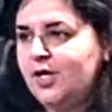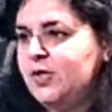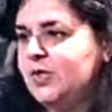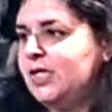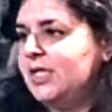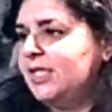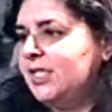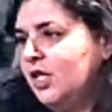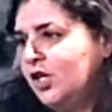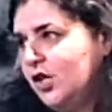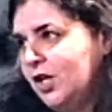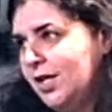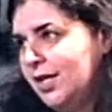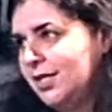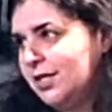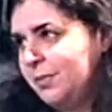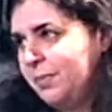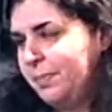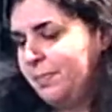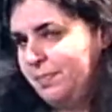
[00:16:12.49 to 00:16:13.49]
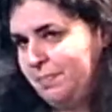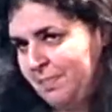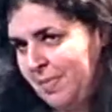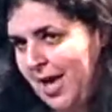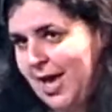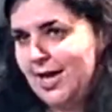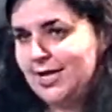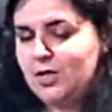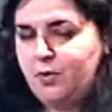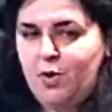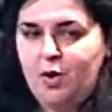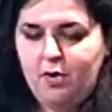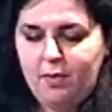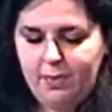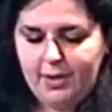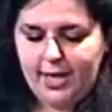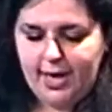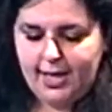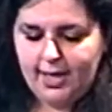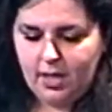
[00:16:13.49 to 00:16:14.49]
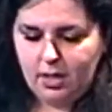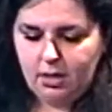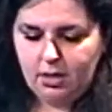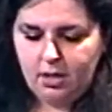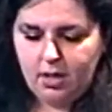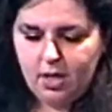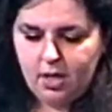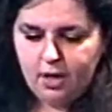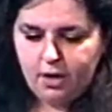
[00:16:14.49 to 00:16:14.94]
I used to sit on his bed, and we would play little